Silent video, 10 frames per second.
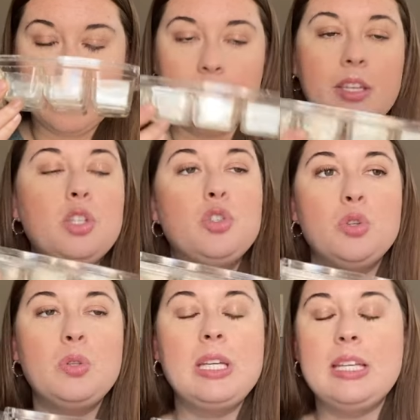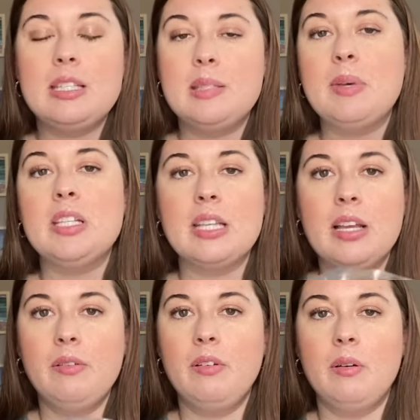This truly smells
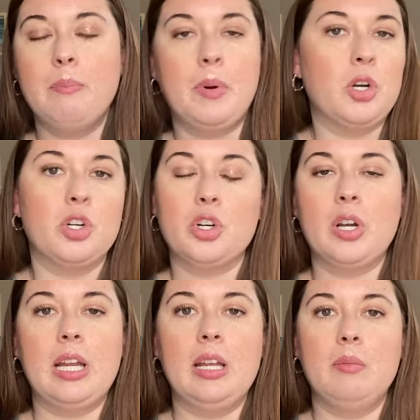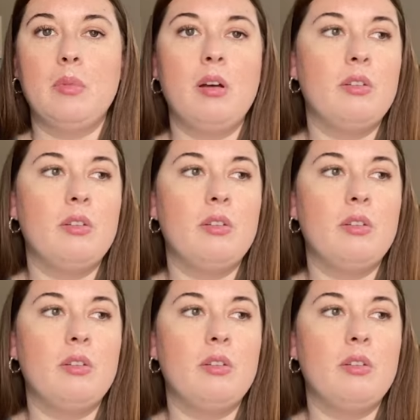like buttercream